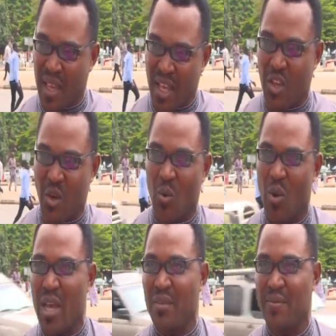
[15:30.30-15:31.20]
take your
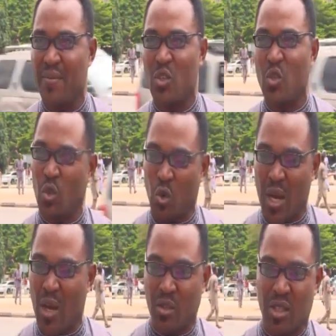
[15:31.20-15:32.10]
wife to your
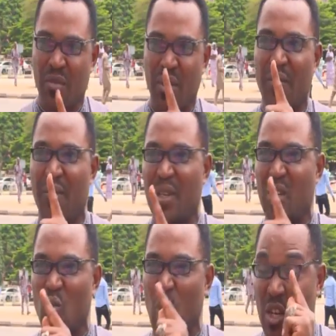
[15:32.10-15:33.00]
house, even if it
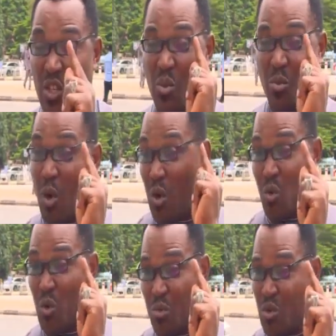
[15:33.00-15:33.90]
is one small
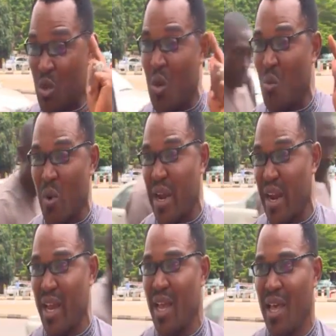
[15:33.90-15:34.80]
room somewhere.
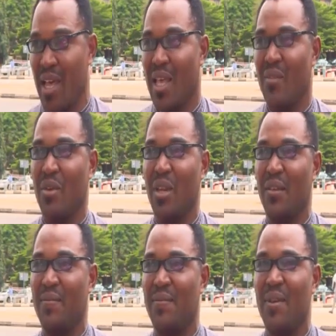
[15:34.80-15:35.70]
Even
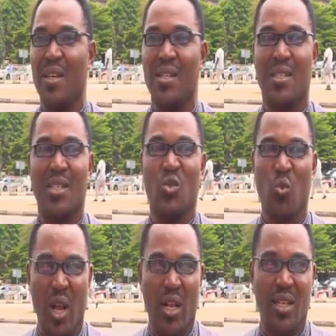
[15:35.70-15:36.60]
if she's
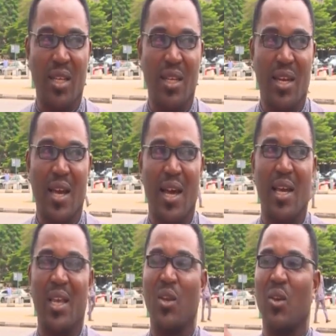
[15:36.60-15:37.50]
wealthy,
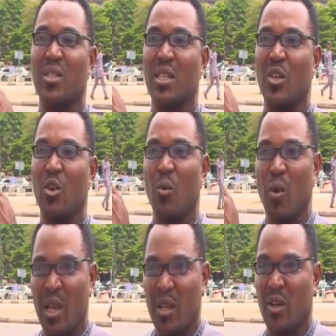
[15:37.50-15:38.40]
her in-laws are,
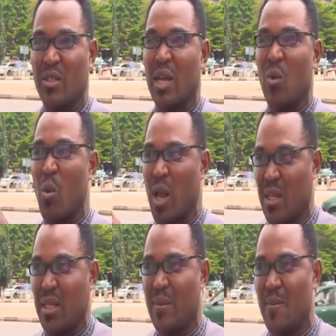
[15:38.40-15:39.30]
your in-laws are
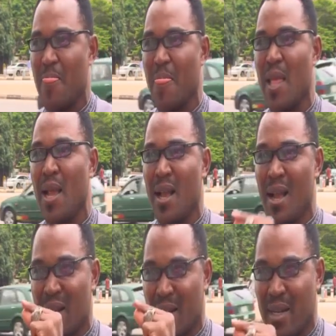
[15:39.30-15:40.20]
wealthy,
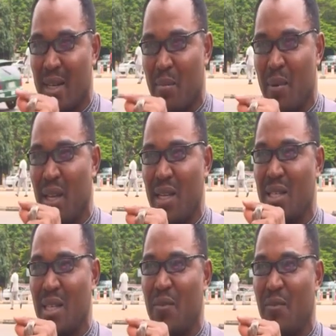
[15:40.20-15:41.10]

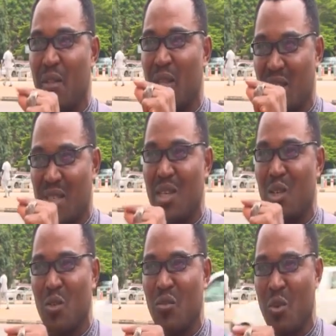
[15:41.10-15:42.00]
credibility for the
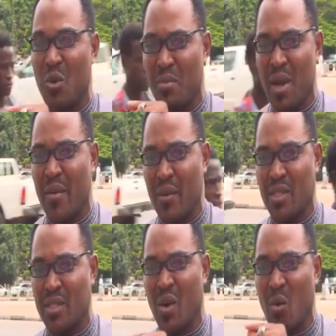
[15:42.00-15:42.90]
state of your
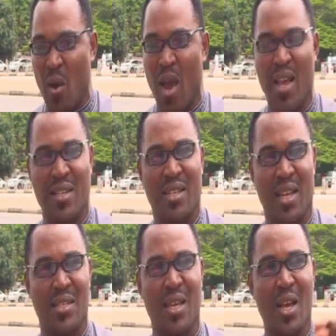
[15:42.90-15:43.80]
marriage requires
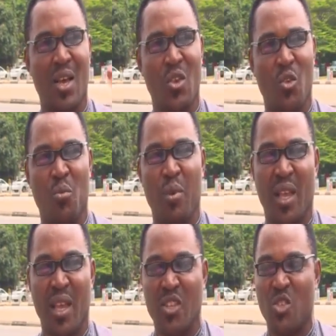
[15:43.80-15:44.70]
that you
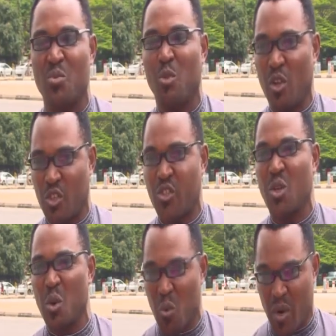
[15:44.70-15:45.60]
begin small
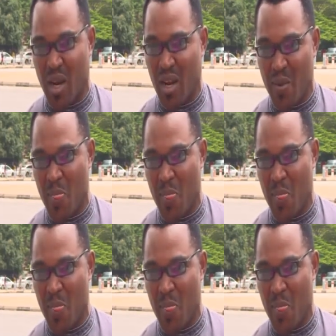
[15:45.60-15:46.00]
somewhere.